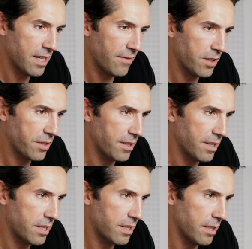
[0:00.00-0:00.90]
have a look at
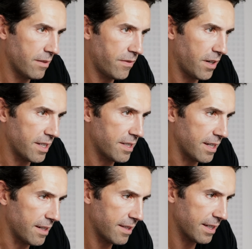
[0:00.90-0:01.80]
this fight
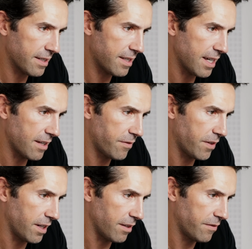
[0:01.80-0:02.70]
scene. I think it's the end
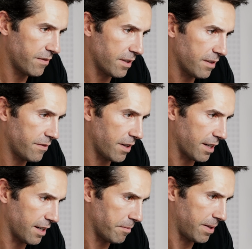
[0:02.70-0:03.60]
fight of
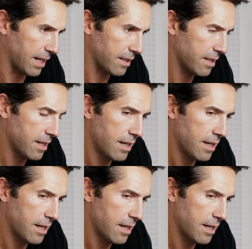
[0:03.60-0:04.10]
Final Impact.